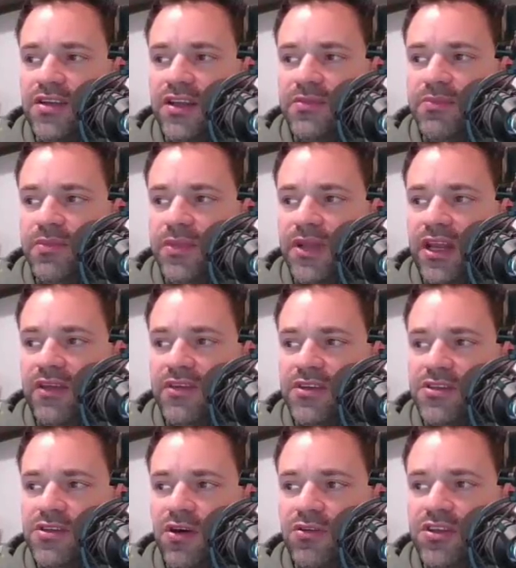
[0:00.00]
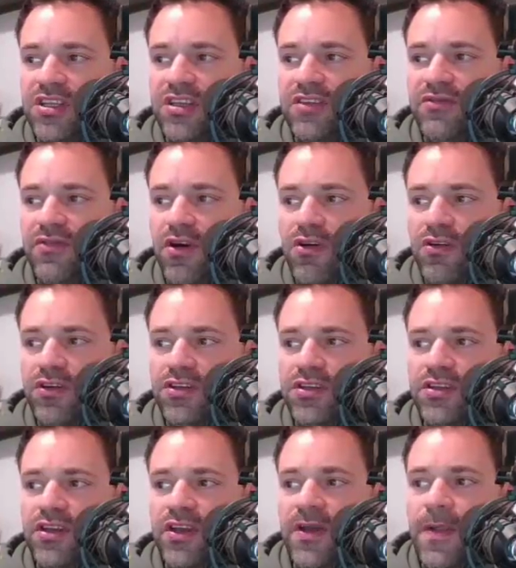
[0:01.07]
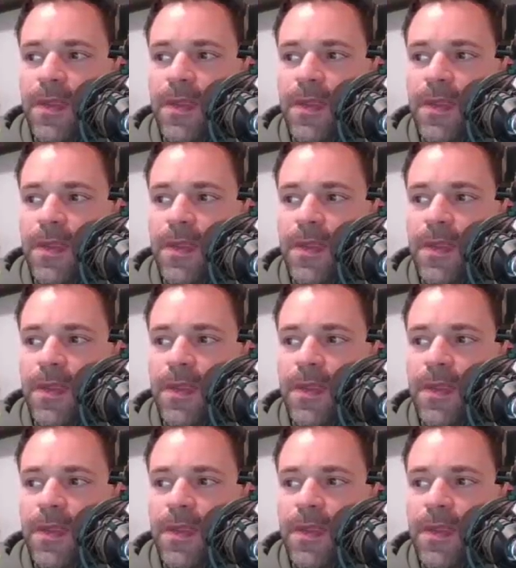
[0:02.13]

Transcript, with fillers: I believe it's all default.